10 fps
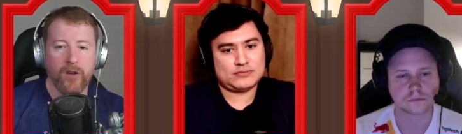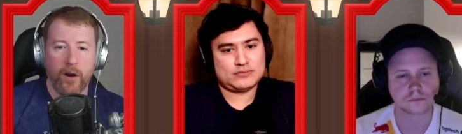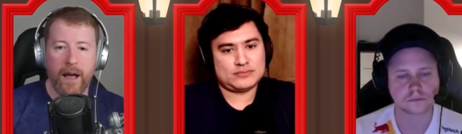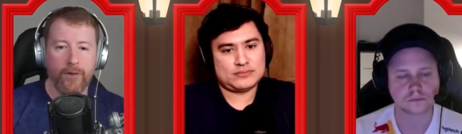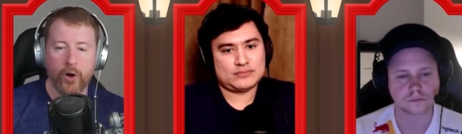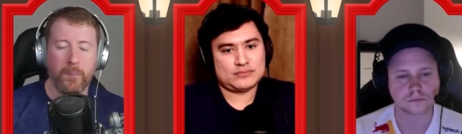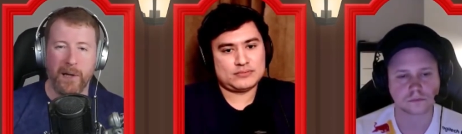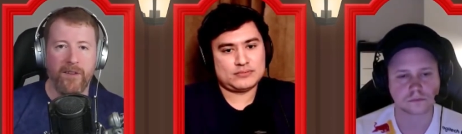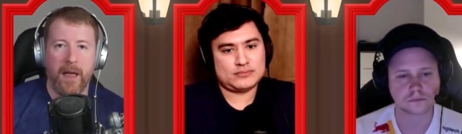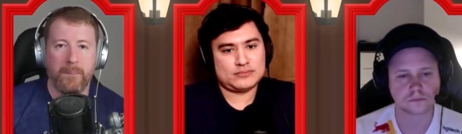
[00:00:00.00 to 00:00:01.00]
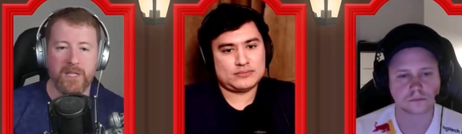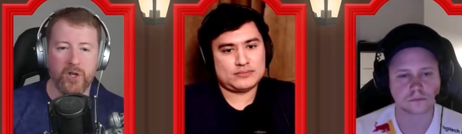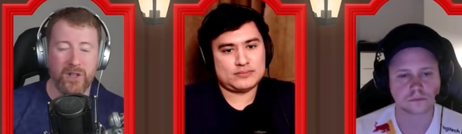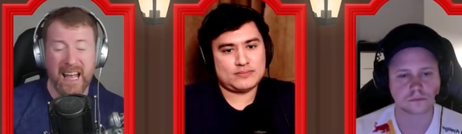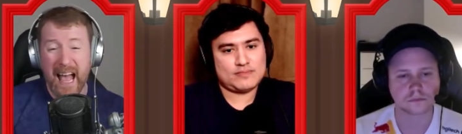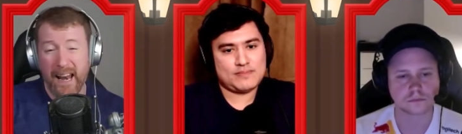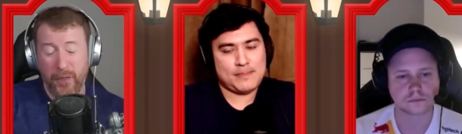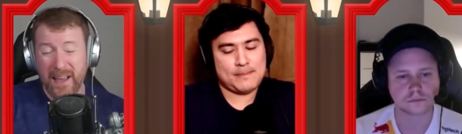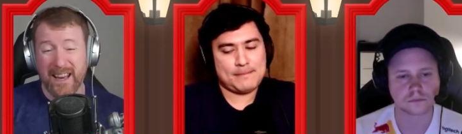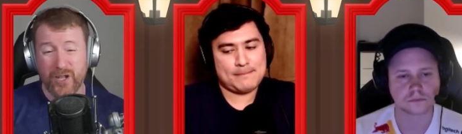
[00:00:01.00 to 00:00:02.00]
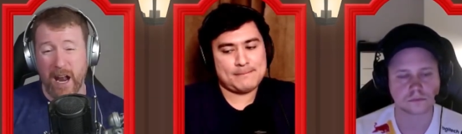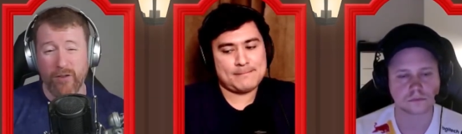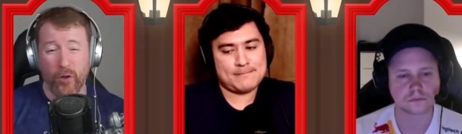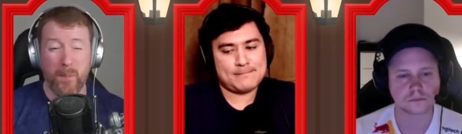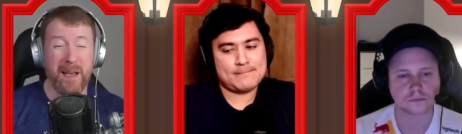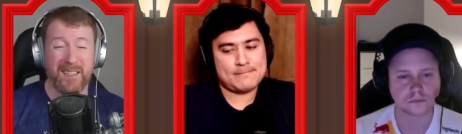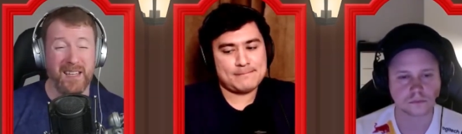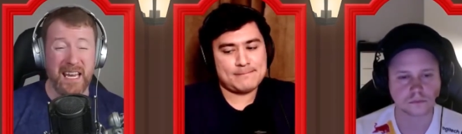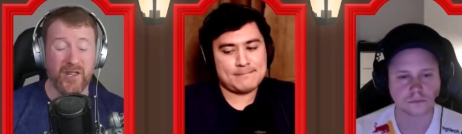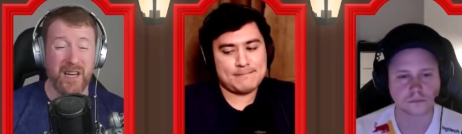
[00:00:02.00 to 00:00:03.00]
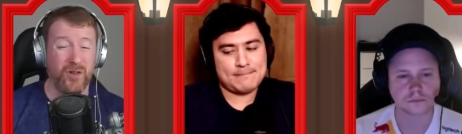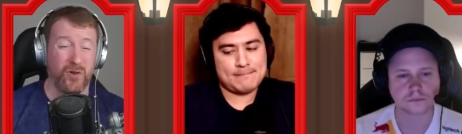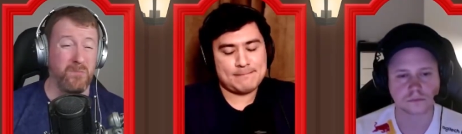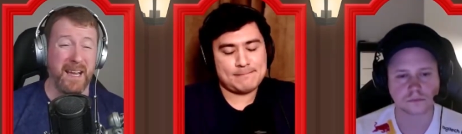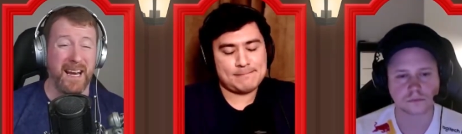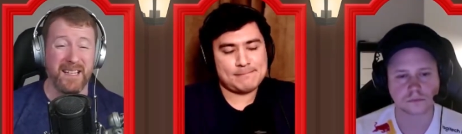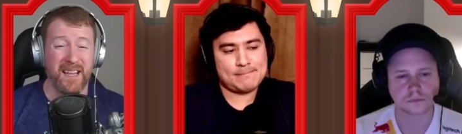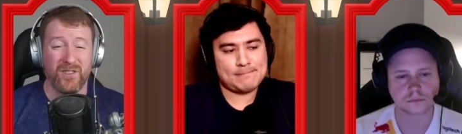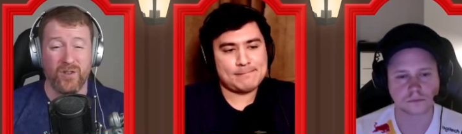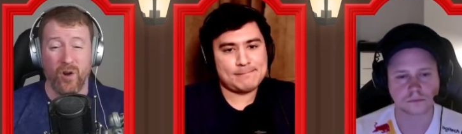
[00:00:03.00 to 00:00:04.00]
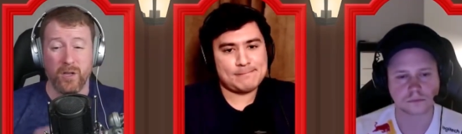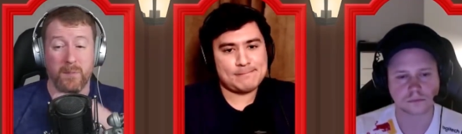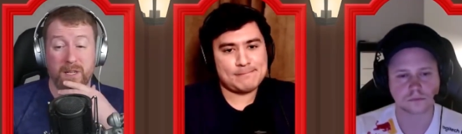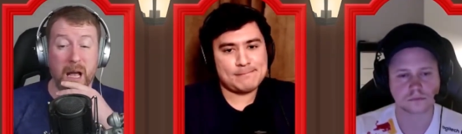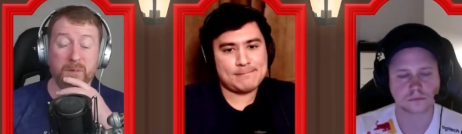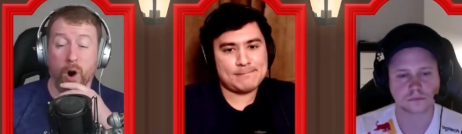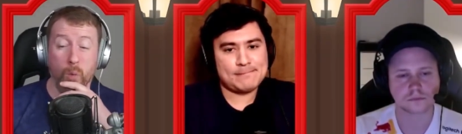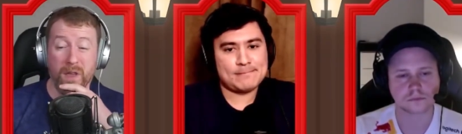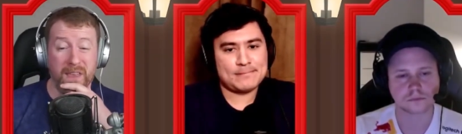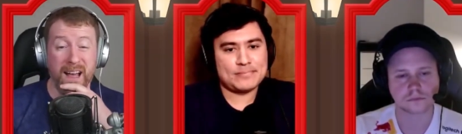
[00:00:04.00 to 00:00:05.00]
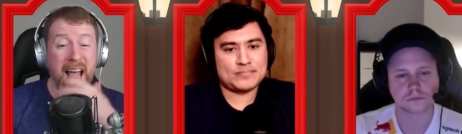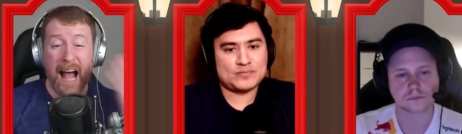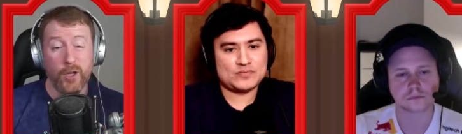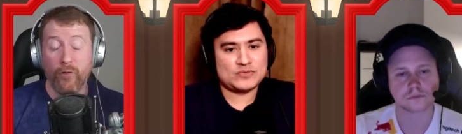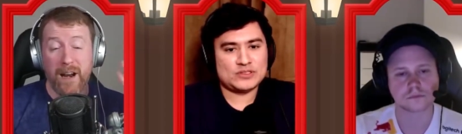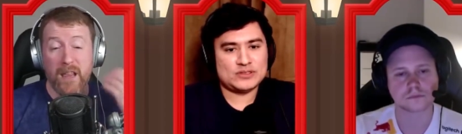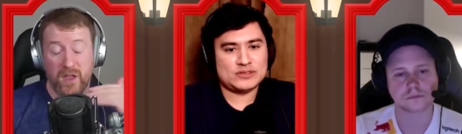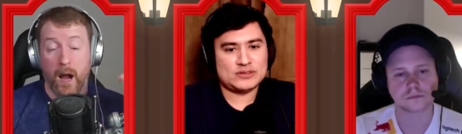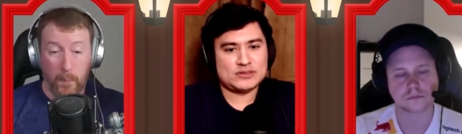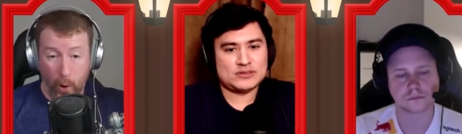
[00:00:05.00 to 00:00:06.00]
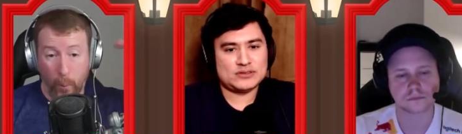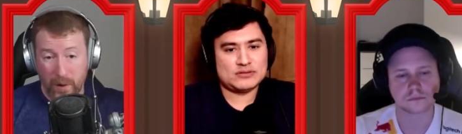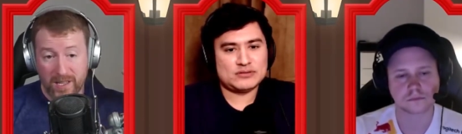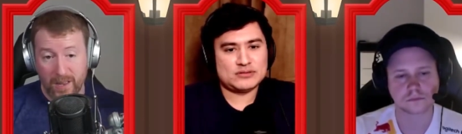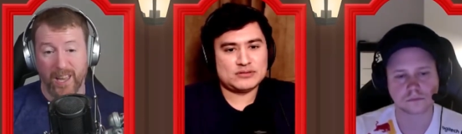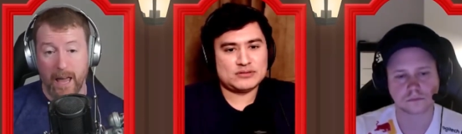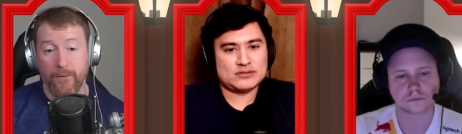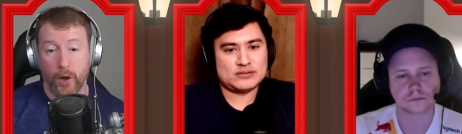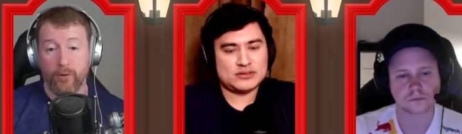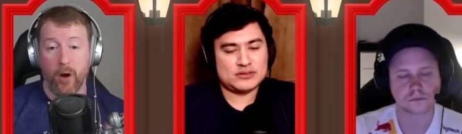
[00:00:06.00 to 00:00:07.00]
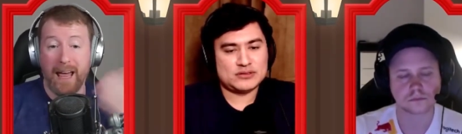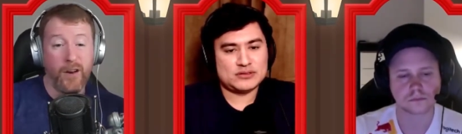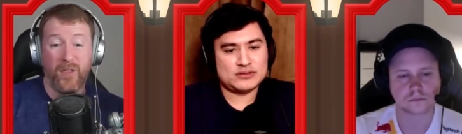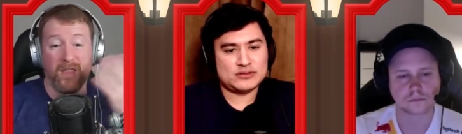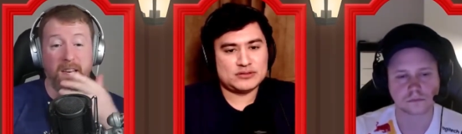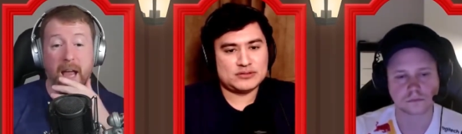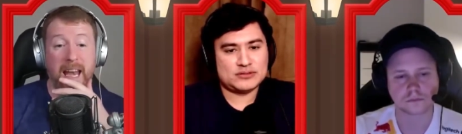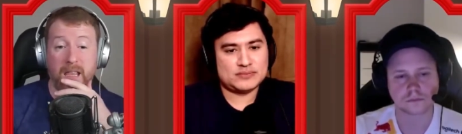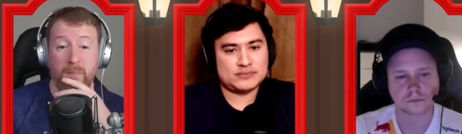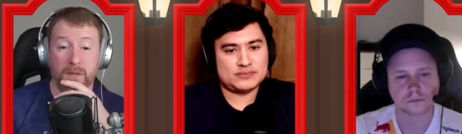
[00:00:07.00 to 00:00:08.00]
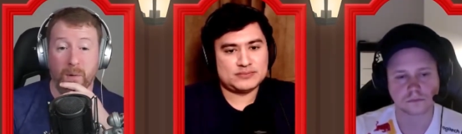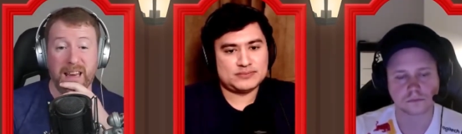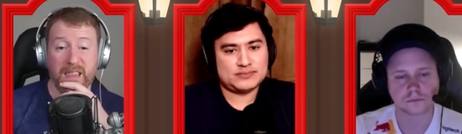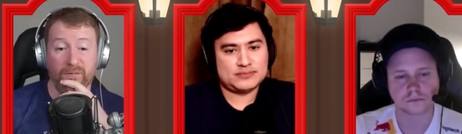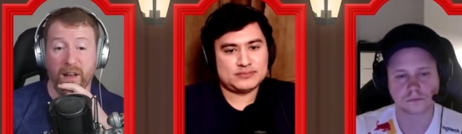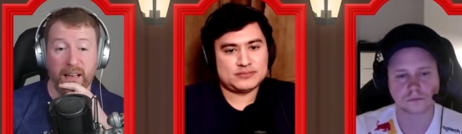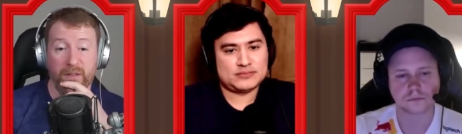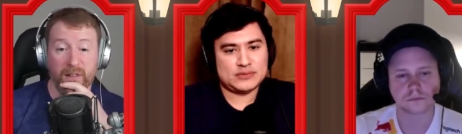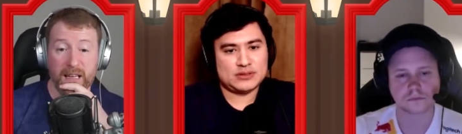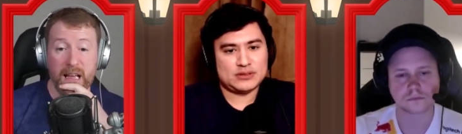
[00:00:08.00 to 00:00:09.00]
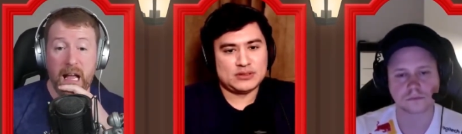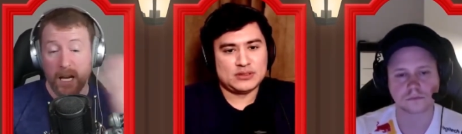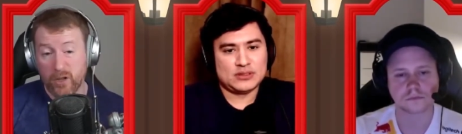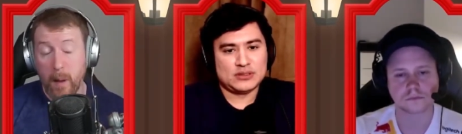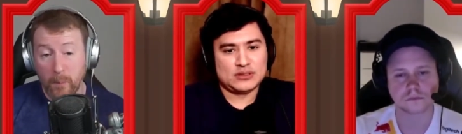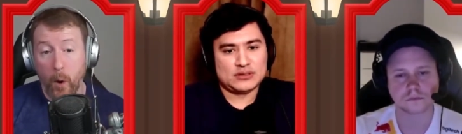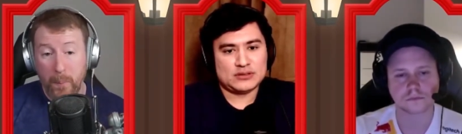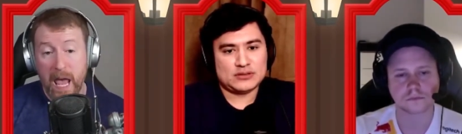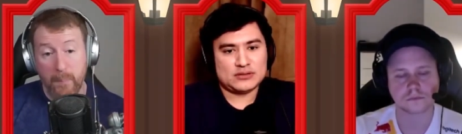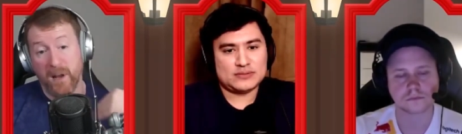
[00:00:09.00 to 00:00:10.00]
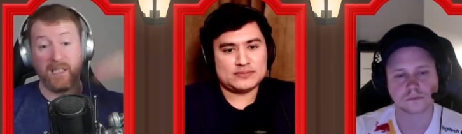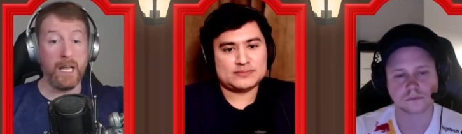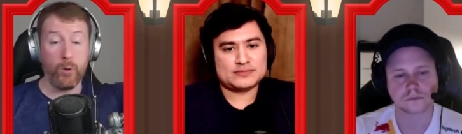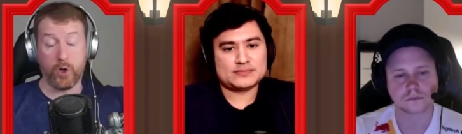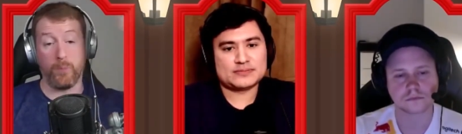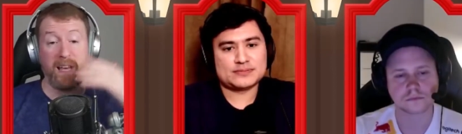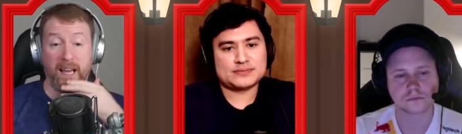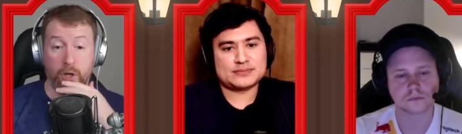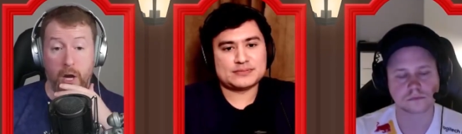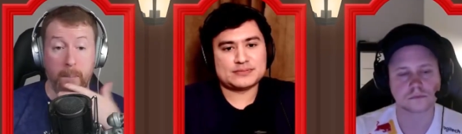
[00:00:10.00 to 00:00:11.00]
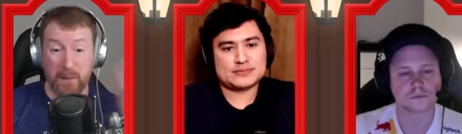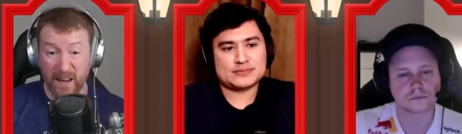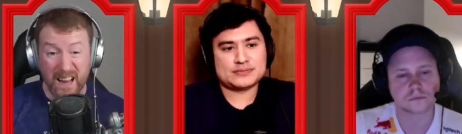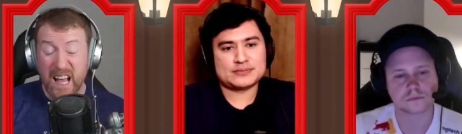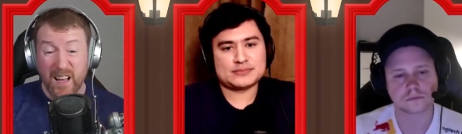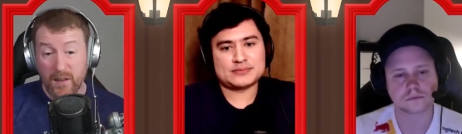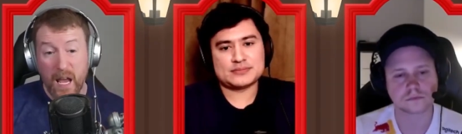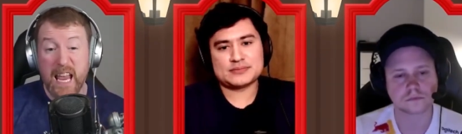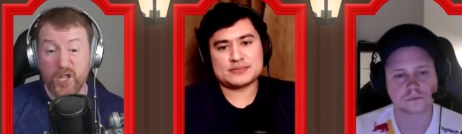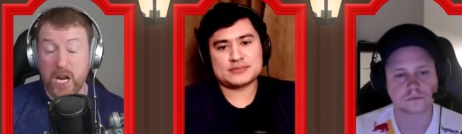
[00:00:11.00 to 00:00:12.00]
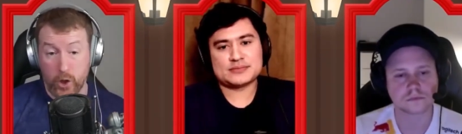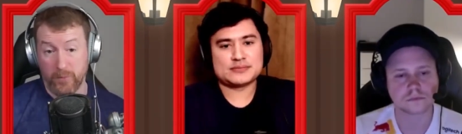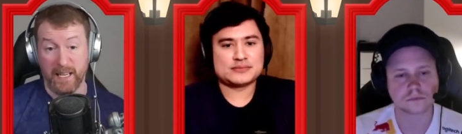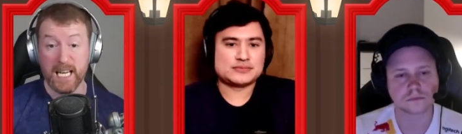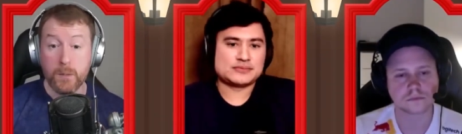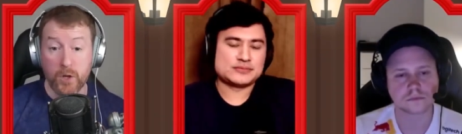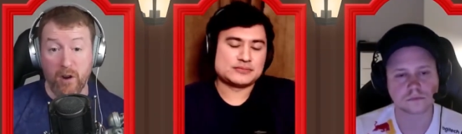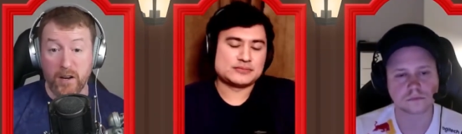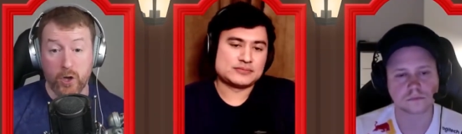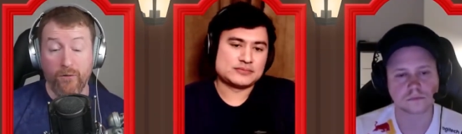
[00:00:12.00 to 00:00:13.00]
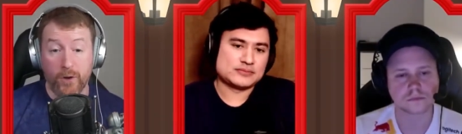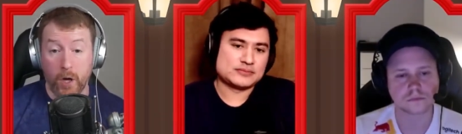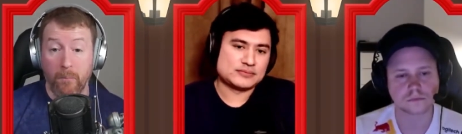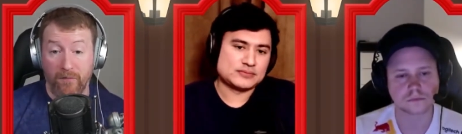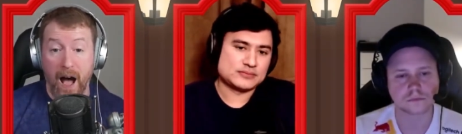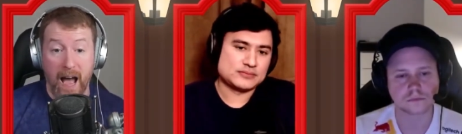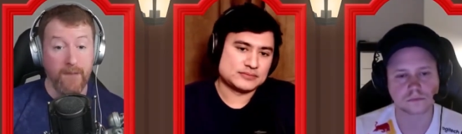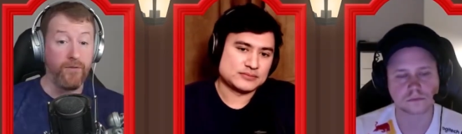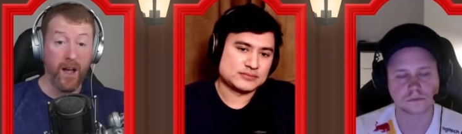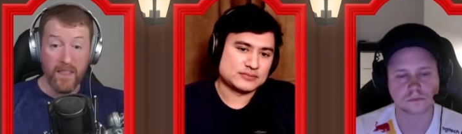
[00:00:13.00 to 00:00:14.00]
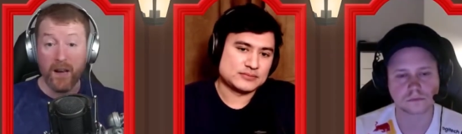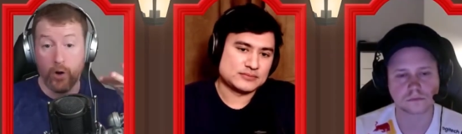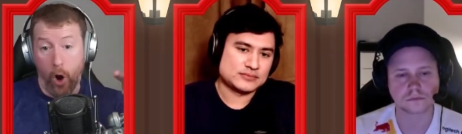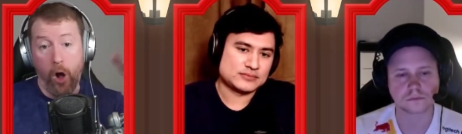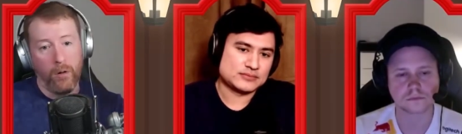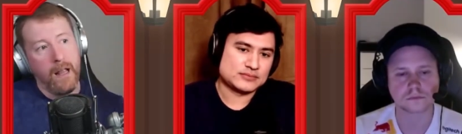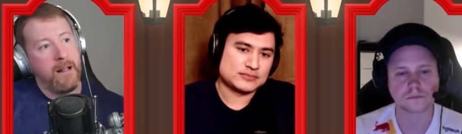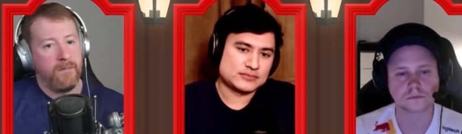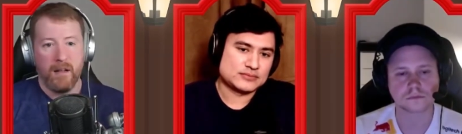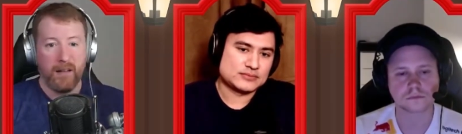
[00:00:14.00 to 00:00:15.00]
Speaker 1: Like they've got to have a good player in that position. And I think in general, the mix in EG doesn't make any sense at all to me. So I'm sort of with you. I don't really think appropriate to the level they're all at. I don't think they, any of them do anything relatively. Because remember, on paper, Liquid should be like a champion. EG should at least be trying to shoot for top five, and then call